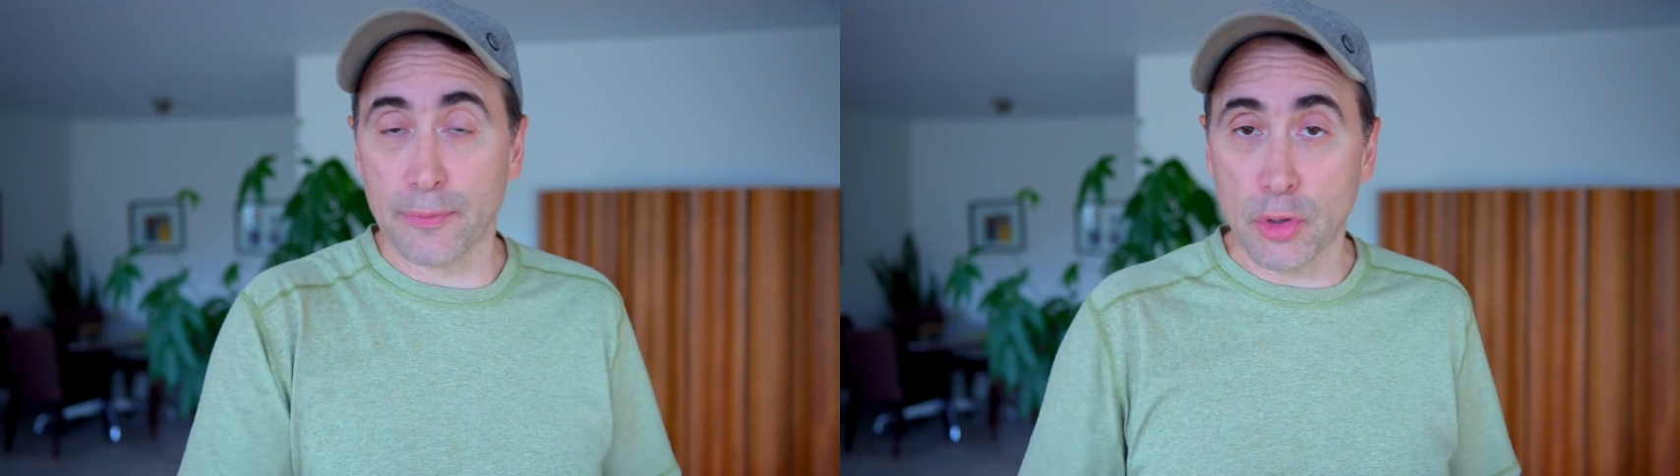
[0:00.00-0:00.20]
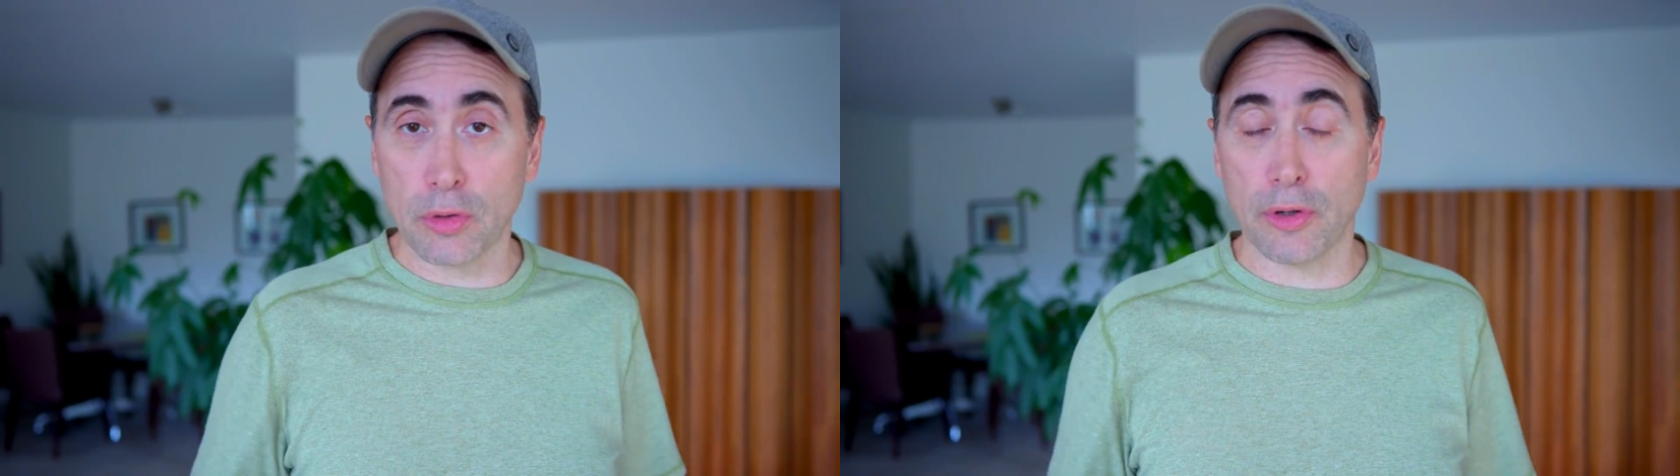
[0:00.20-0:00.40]

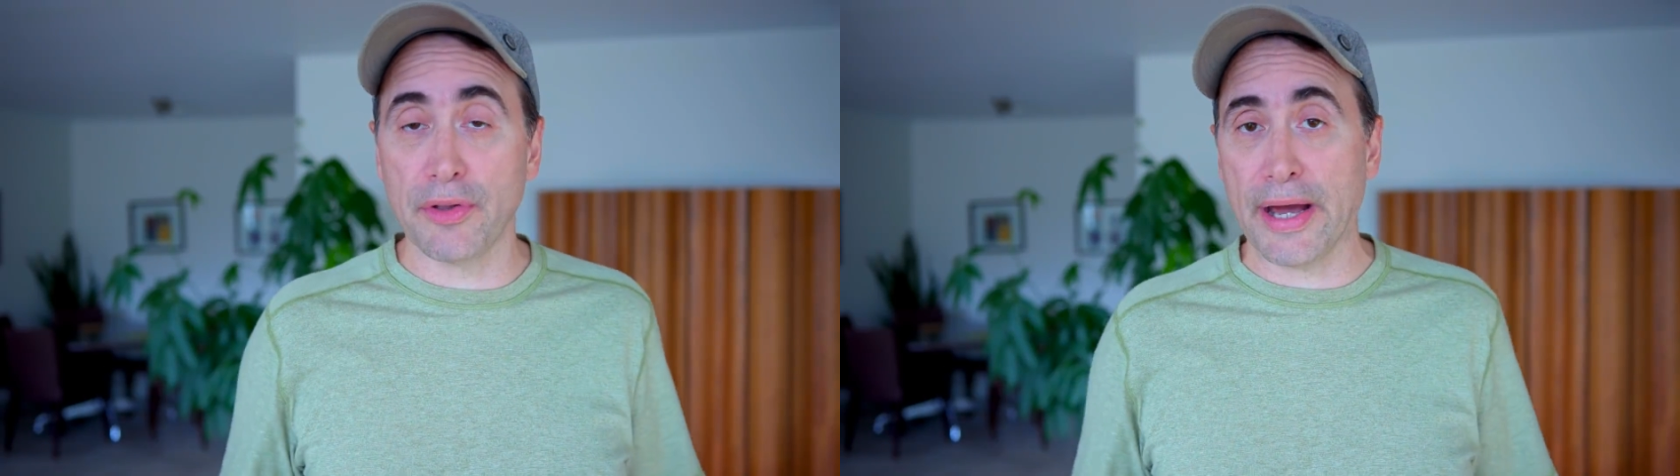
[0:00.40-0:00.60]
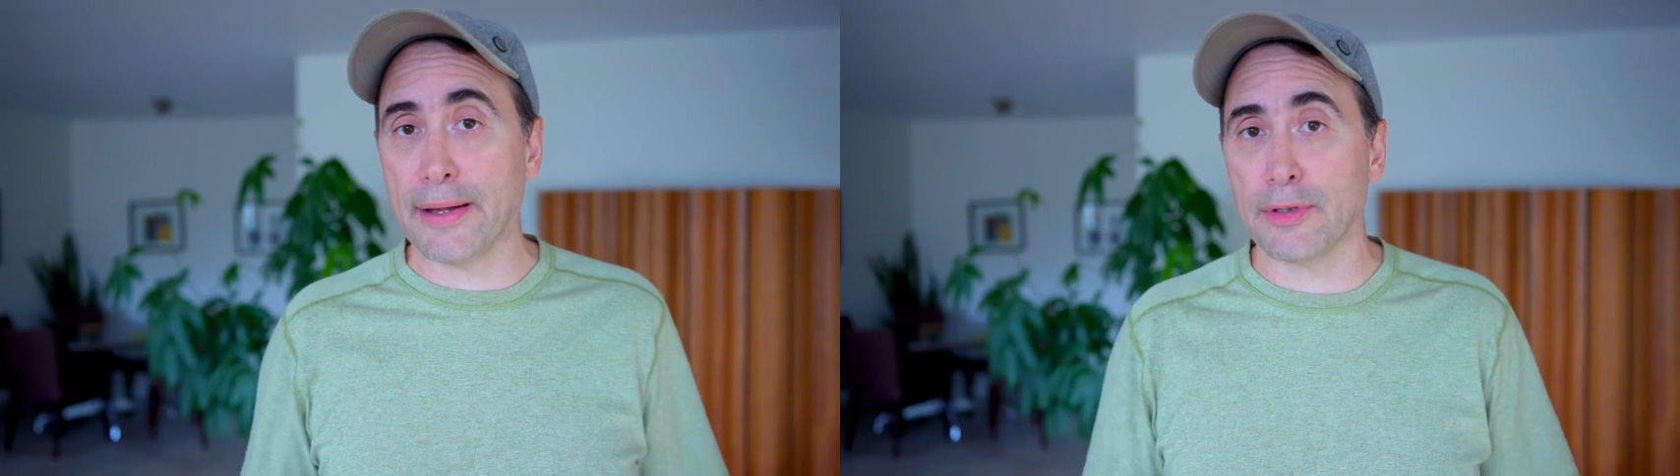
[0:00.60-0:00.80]
You
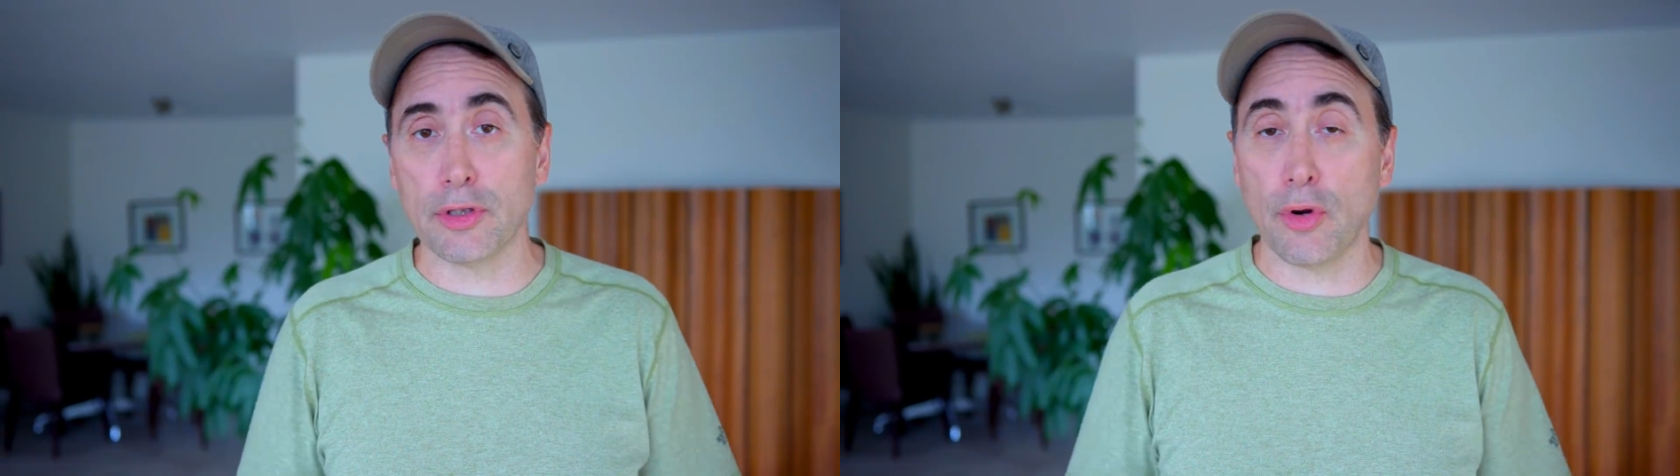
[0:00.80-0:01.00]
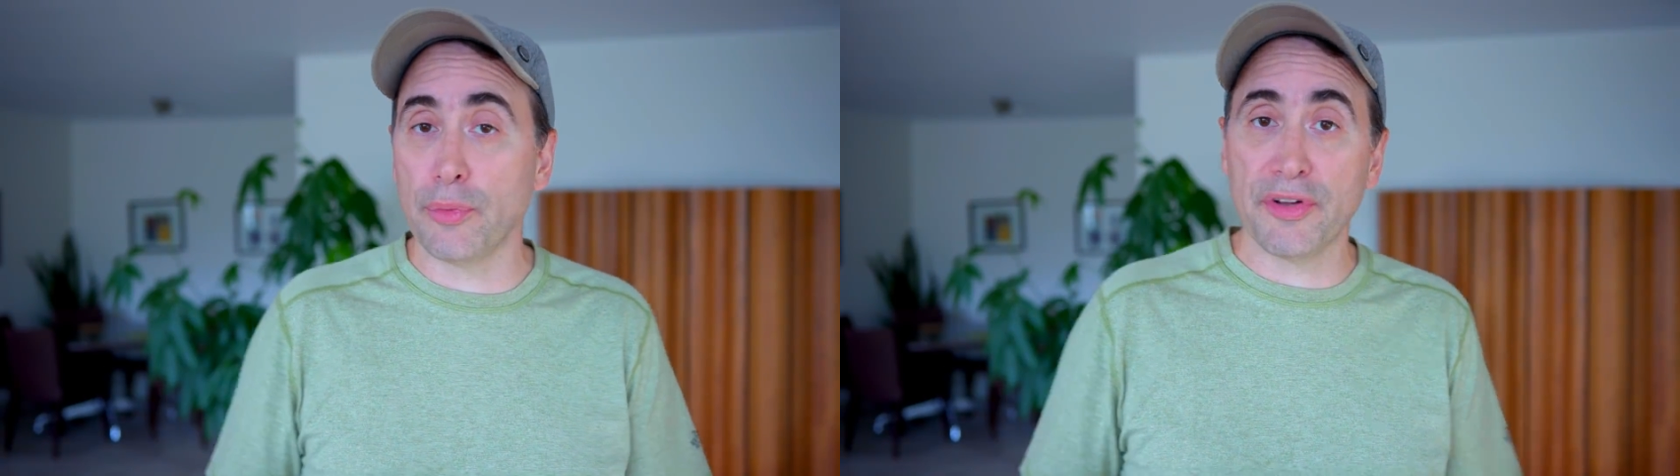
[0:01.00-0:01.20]
learn that.
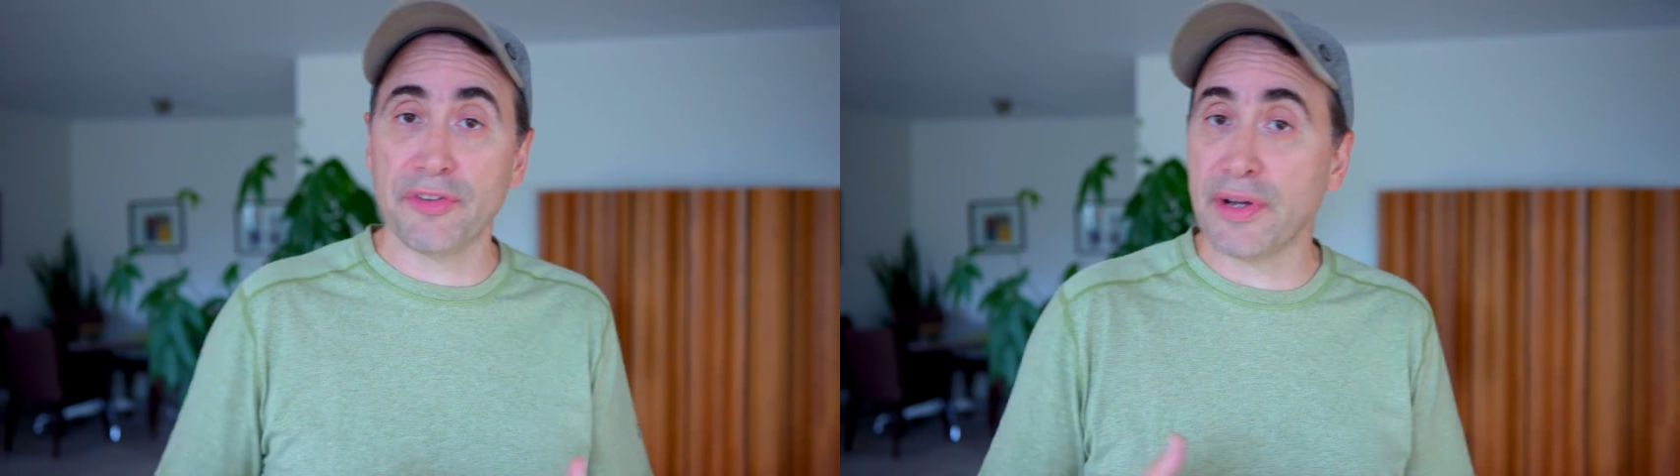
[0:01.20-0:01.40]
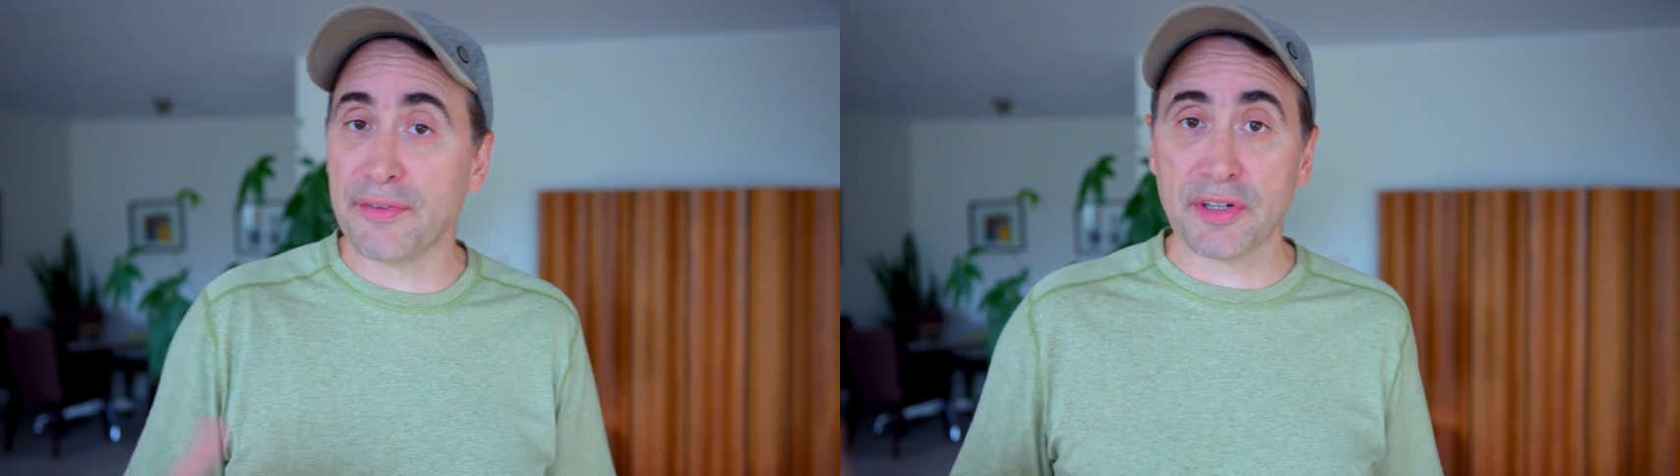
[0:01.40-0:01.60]
You don't
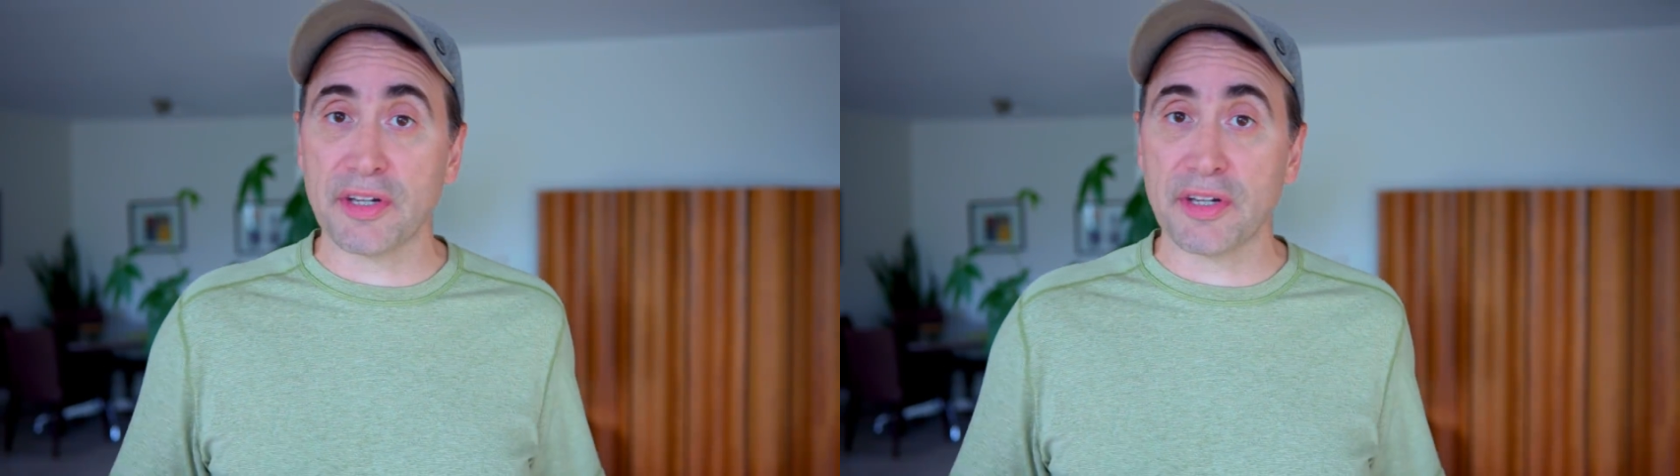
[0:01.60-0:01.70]
necessarily have